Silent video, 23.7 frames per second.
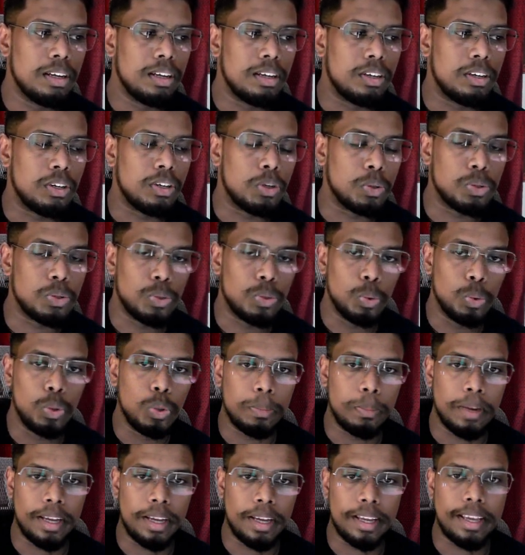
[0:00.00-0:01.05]
to suit
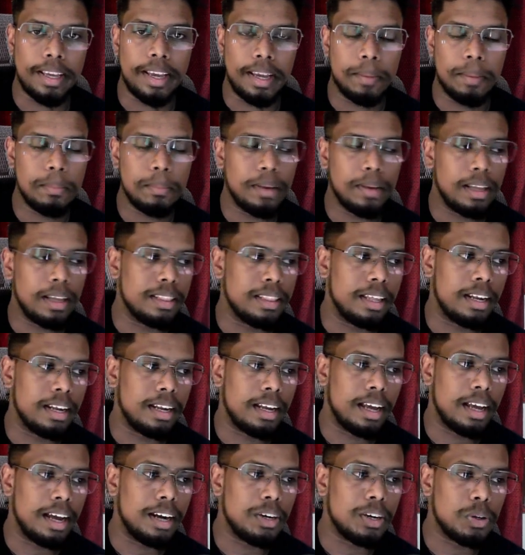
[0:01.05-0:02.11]
my game, and then
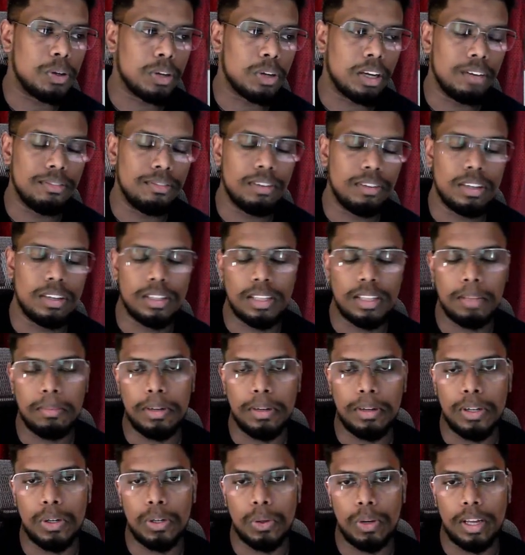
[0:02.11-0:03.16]
I had to convert them
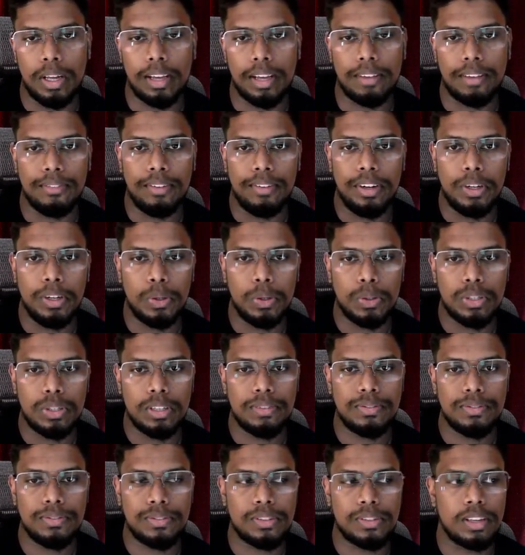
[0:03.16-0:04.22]
into video
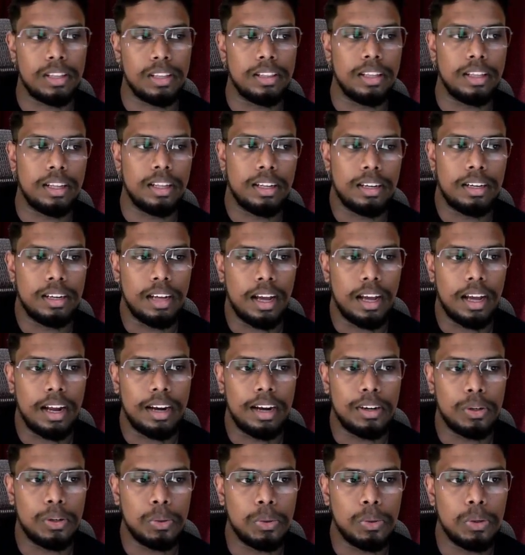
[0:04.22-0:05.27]
gifs, and then I
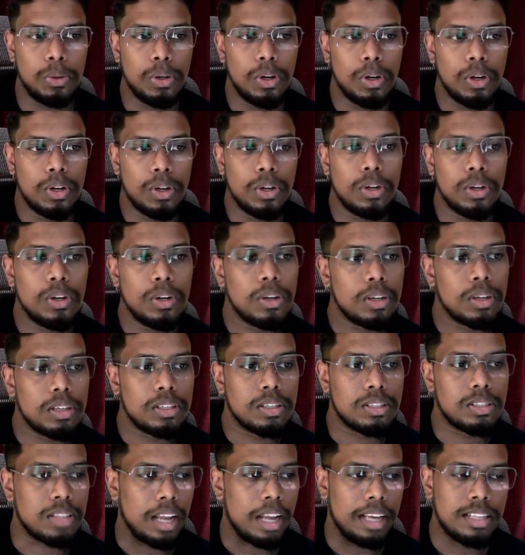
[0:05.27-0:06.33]
had to
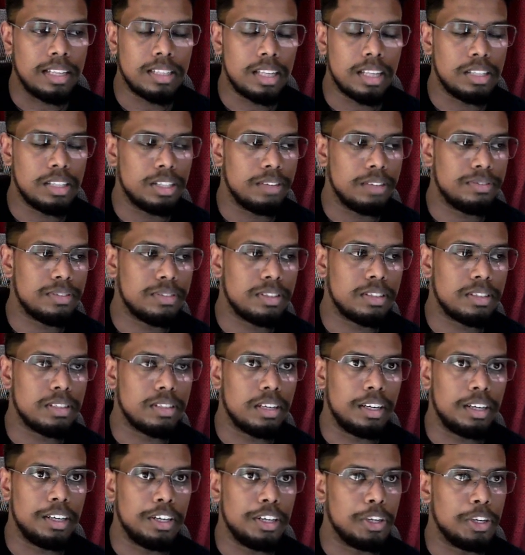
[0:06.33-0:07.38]
slice the gifs
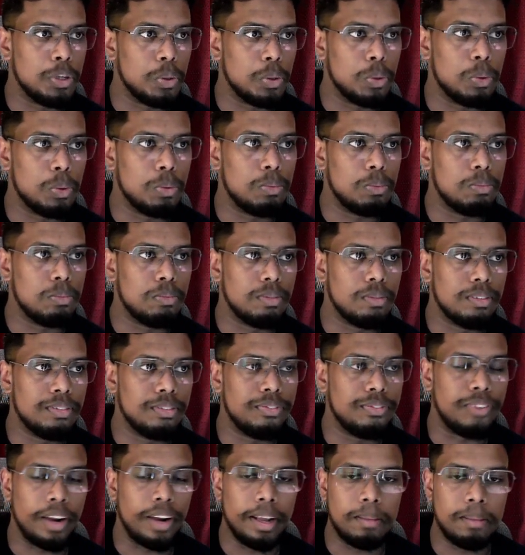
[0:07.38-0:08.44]
into
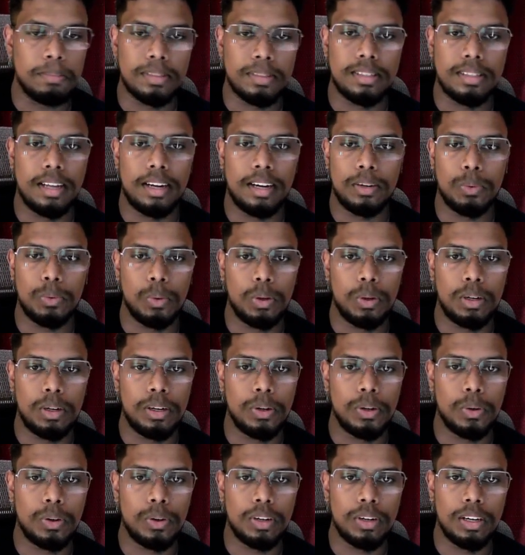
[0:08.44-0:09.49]
frames that would
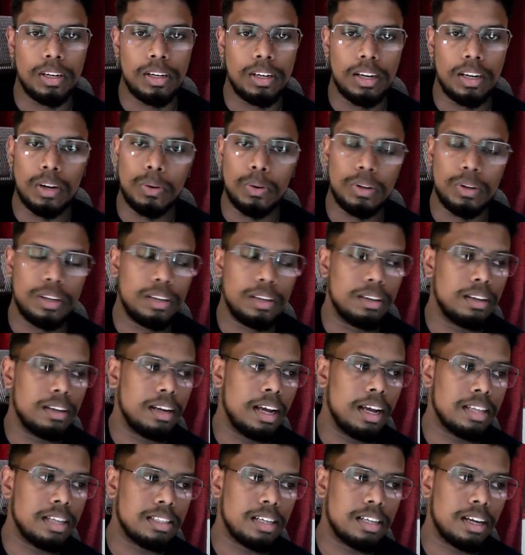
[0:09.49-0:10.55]
turn out
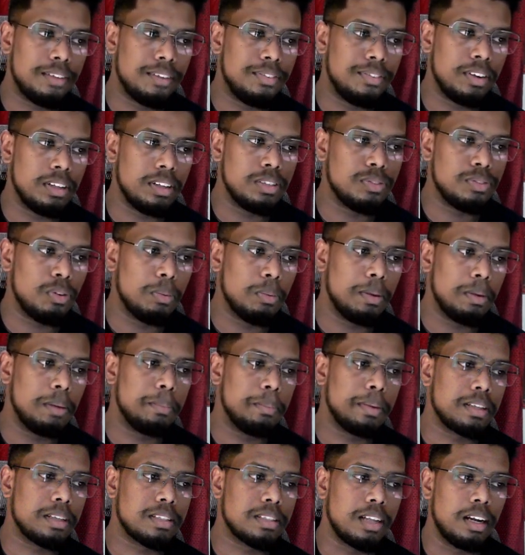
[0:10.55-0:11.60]
as a reference for my
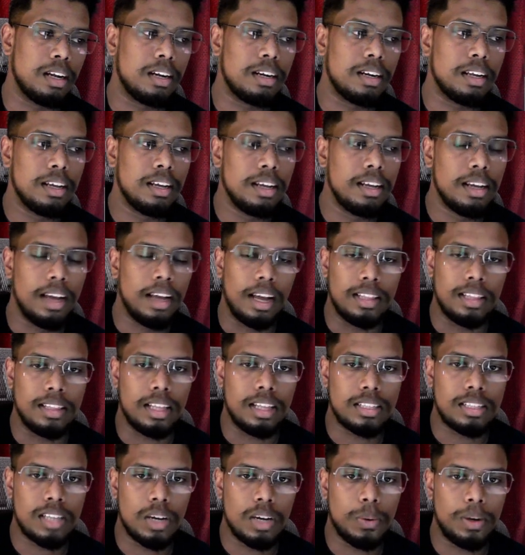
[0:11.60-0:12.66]
pixel art. And
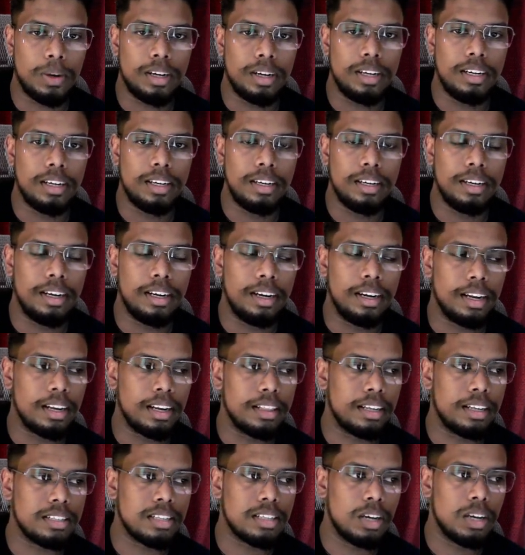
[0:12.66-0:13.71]
that's how I did,
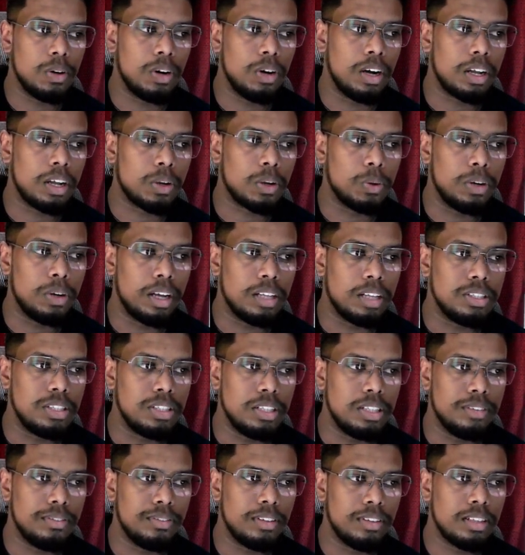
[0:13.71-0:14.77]
and that's how I could
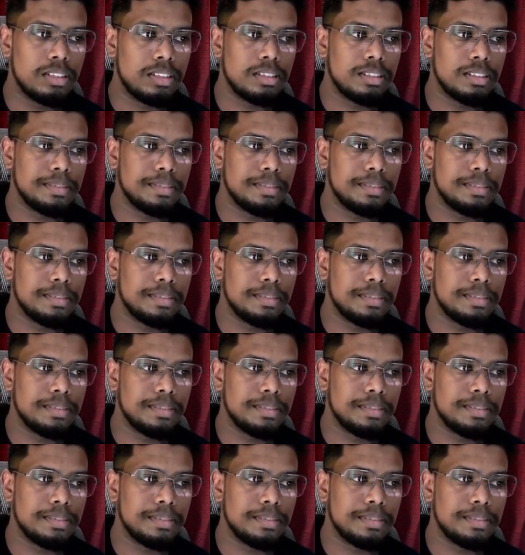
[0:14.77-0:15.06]
achieve this.